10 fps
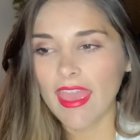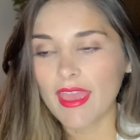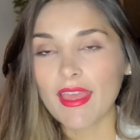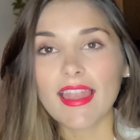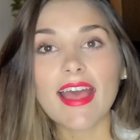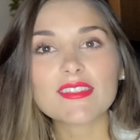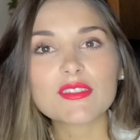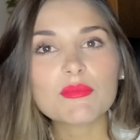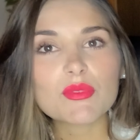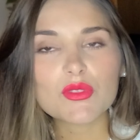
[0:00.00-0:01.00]
Uh,
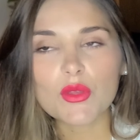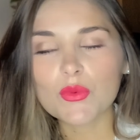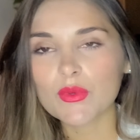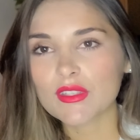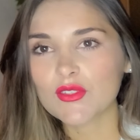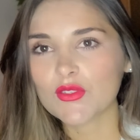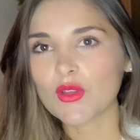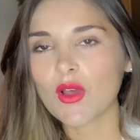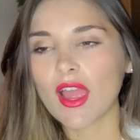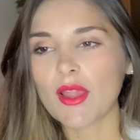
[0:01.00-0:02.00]
last episode we
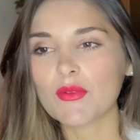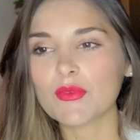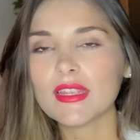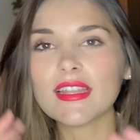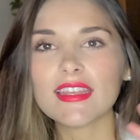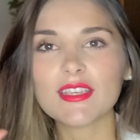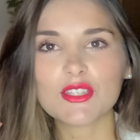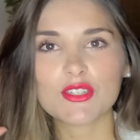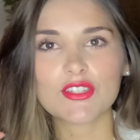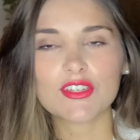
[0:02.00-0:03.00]
saw our
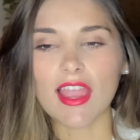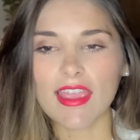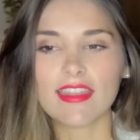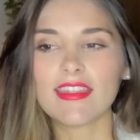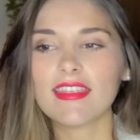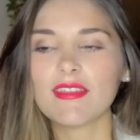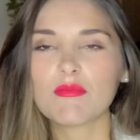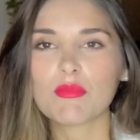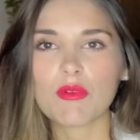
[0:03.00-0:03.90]
really shiny